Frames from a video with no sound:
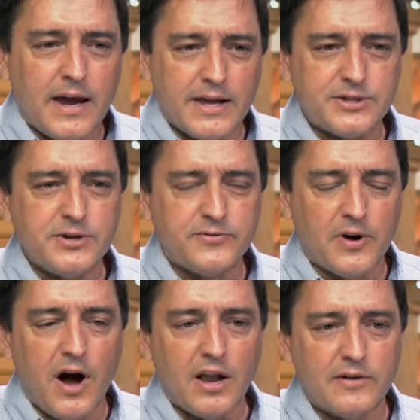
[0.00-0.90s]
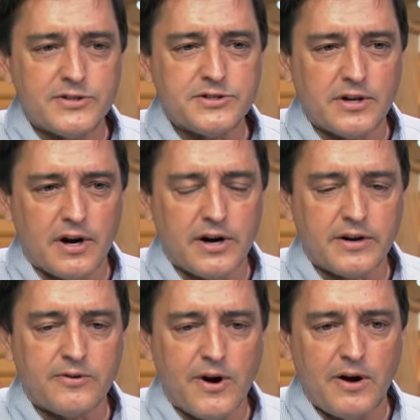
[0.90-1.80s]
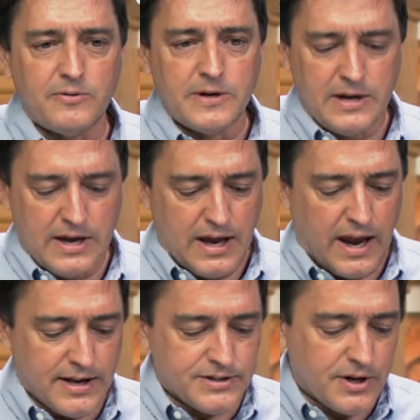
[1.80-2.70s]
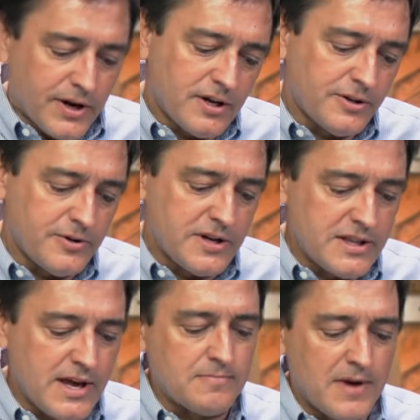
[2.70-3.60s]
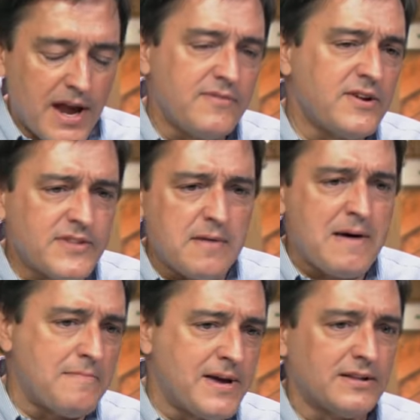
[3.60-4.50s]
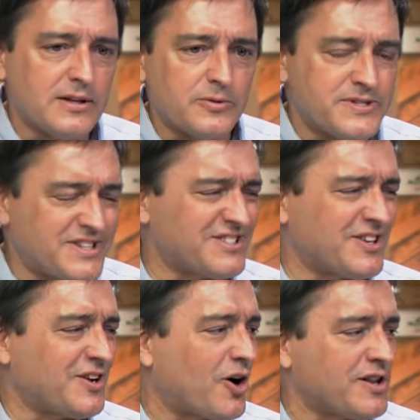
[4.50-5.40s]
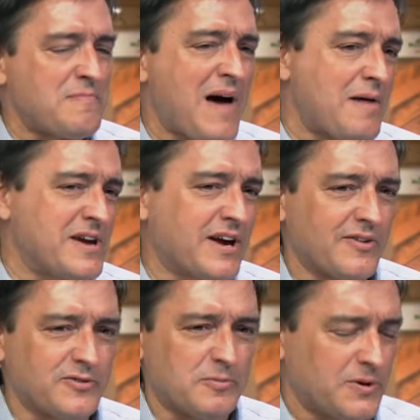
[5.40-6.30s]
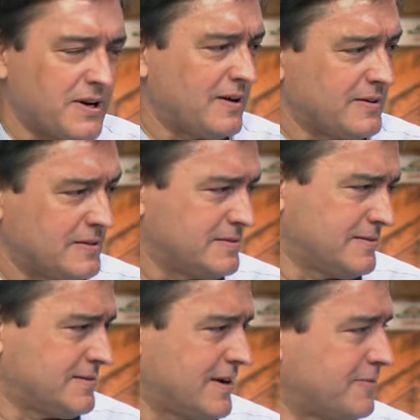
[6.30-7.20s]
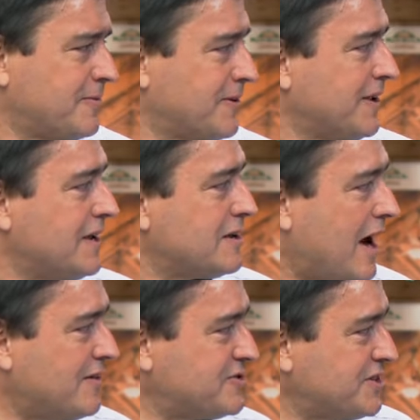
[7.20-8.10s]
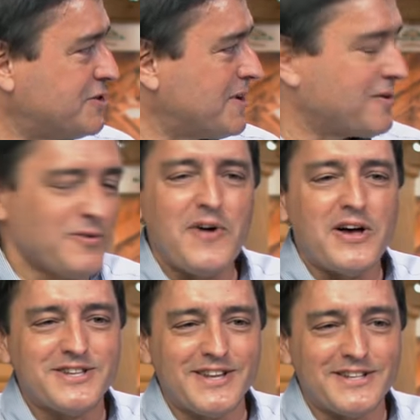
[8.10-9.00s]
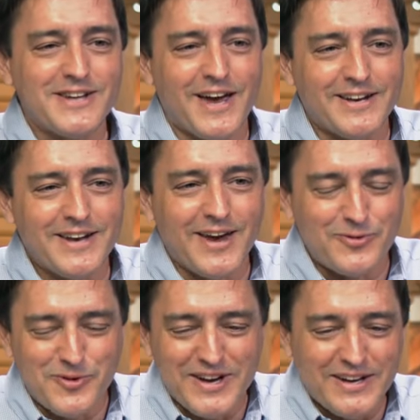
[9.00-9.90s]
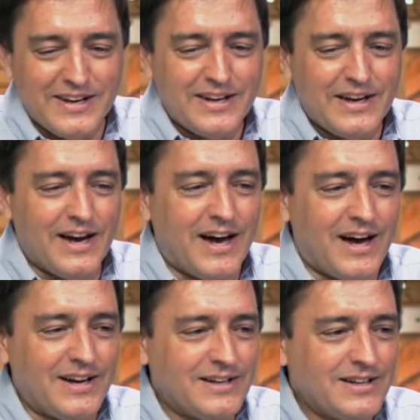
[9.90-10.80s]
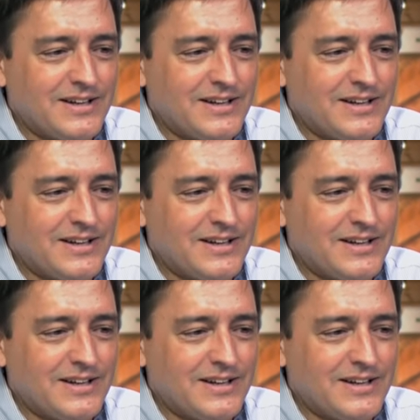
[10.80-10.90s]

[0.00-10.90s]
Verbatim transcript: it's good for all of us to learn and grow. And so including them, even if they might be a little resistant or they might be comfortable, you know, they're, I've seen too many, we've all seen that sign, haven't we? Uh,